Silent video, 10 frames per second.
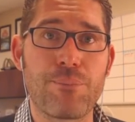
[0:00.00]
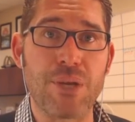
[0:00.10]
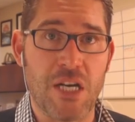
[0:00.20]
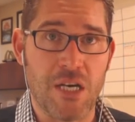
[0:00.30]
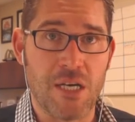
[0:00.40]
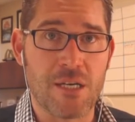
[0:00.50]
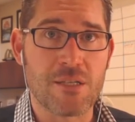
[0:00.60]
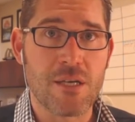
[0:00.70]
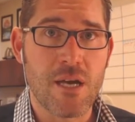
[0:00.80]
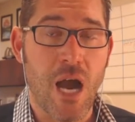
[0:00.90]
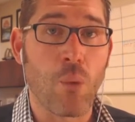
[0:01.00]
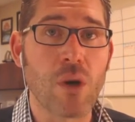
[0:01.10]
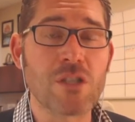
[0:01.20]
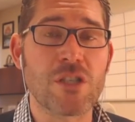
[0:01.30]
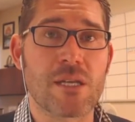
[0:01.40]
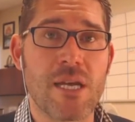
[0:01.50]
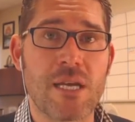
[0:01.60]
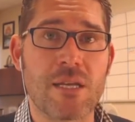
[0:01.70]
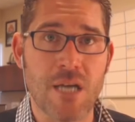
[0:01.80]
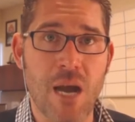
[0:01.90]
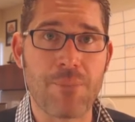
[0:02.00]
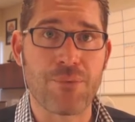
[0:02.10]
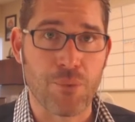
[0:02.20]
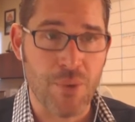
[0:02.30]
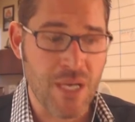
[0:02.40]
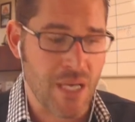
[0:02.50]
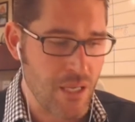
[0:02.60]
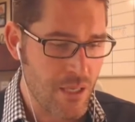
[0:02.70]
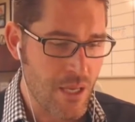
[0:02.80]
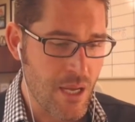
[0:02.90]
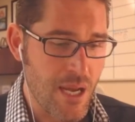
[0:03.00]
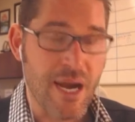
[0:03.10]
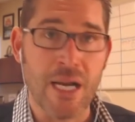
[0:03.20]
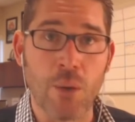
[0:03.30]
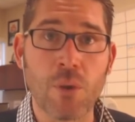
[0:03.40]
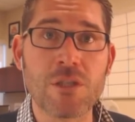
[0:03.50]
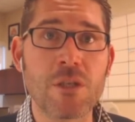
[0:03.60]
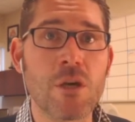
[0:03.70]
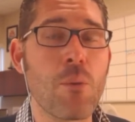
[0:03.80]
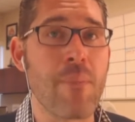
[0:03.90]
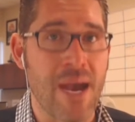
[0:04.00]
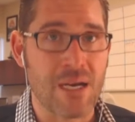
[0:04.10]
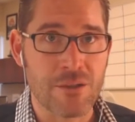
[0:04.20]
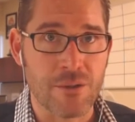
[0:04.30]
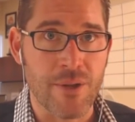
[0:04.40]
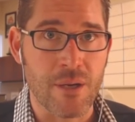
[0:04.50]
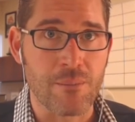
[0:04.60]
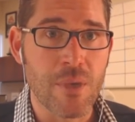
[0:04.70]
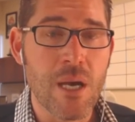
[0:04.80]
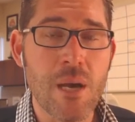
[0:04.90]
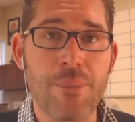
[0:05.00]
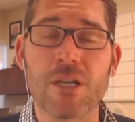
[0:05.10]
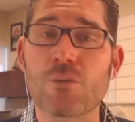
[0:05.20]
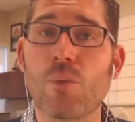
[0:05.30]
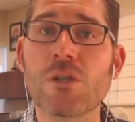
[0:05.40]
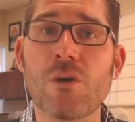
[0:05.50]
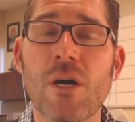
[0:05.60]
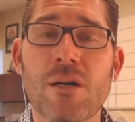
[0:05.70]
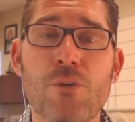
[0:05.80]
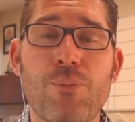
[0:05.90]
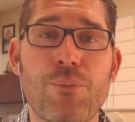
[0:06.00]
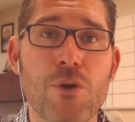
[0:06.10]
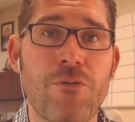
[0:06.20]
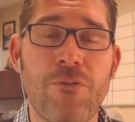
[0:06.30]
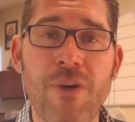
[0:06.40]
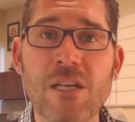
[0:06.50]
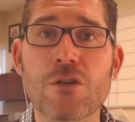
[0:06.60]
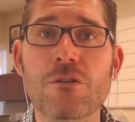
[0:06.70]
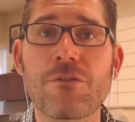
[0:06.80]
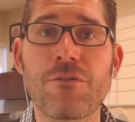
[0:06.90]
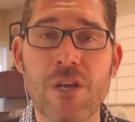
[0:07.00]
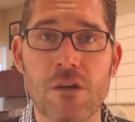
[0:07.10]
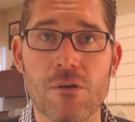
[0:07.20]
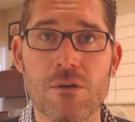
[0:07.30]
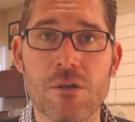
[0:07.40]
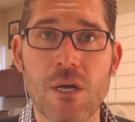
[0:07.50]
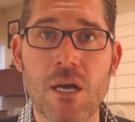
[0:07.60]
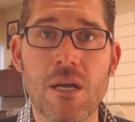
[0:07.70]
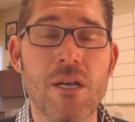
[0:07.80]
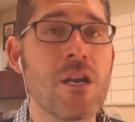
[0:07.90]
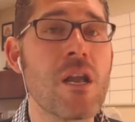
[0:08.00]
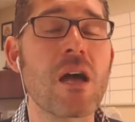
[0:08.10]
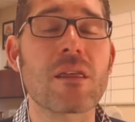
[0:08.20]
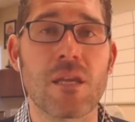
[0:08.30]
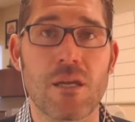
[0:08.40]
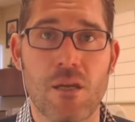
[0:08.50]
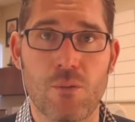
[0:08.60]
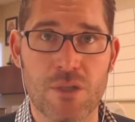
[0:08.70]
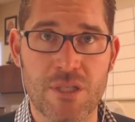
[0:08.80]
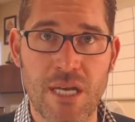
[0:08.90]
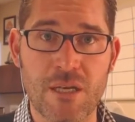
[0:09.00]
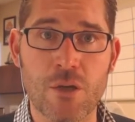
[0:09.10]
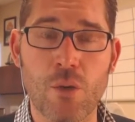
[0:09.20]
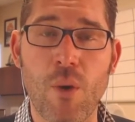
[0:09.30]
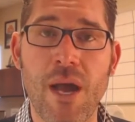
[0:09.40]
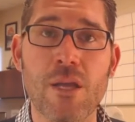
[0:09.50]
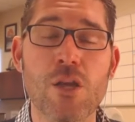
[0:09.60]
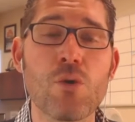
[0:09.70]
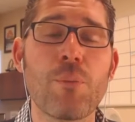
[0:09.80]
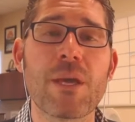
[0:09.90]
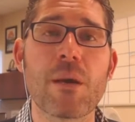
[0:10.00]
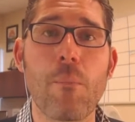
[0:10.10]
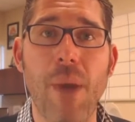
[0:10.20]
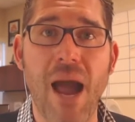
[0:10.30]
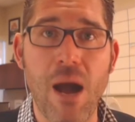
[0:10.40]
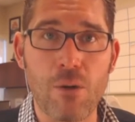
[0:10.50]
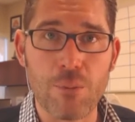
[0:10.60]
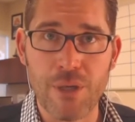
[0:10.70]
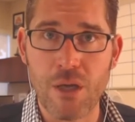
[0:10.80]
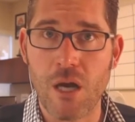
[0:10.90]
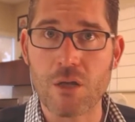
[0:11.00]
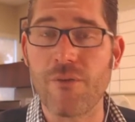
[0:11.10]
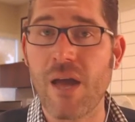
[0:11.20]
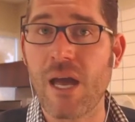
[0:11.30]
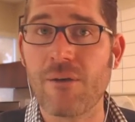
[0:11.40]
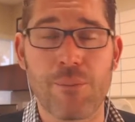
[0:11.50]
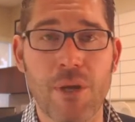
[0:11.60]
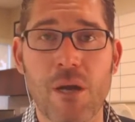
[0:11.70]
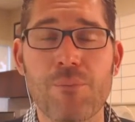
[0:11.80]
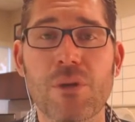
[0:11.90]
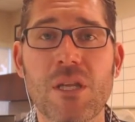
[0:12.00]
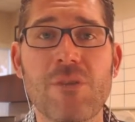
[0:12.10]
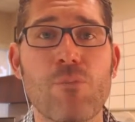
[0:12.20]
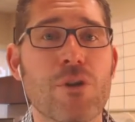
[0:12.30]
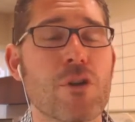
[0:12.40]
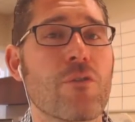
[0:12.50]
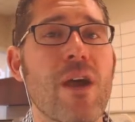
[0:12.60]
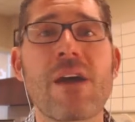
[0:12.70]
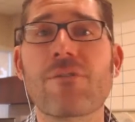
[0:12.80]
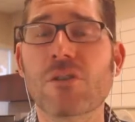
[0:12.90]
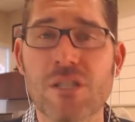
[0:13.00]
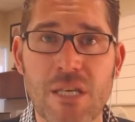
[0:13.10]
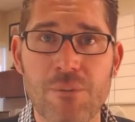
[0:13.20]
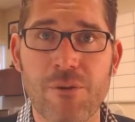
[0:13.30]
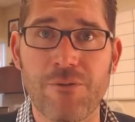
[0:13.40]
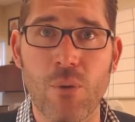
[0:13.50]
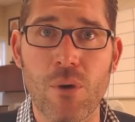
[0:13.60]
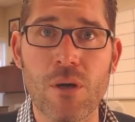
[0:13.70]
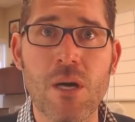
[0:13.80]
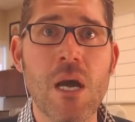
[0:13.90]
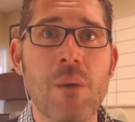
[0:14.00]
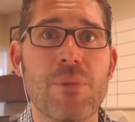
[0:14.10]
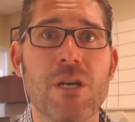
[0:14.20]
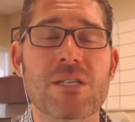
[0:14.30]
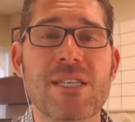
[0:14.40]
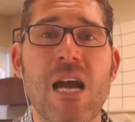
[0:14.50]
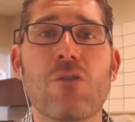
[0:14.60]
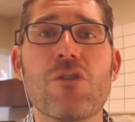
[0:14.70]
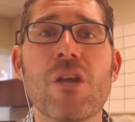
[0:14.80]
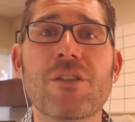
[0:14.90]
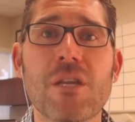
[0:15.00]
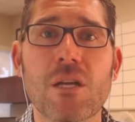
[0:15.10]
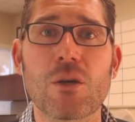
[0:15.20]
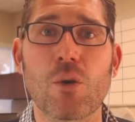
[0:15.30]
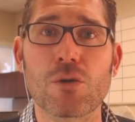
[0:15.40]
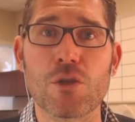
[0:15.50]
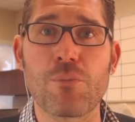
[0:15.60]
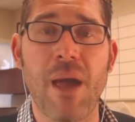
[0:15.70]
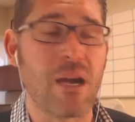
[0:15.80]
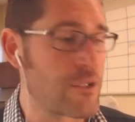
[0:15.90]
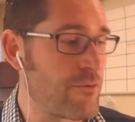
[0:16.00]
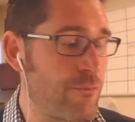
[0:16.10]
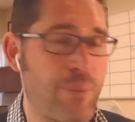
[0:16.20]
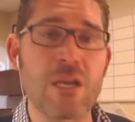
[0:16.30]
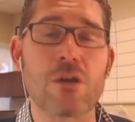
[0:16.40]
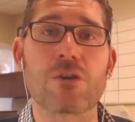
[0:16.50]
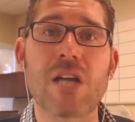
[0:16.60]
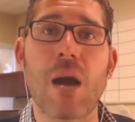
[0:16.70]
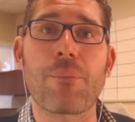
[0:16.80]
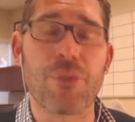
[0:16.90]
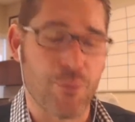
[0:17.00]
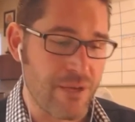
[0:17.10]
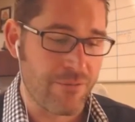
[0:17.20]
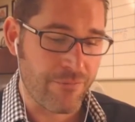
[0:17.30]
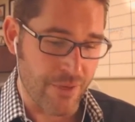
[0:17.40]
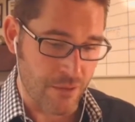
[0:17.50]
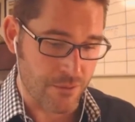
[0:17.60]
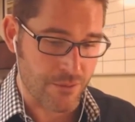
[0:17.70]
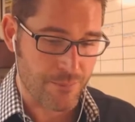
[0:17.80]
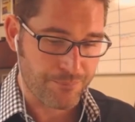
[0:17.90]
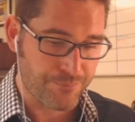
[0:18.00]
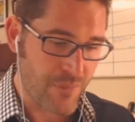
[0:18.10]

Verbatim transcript: Because I want you to the top 3 and I want you to go master them. Because once you face your fears, nothing will stand in your way. You will be empowered beyond belief, more than you've ever seen before, because now nothing can hold you back because you've beat your top 3 fears.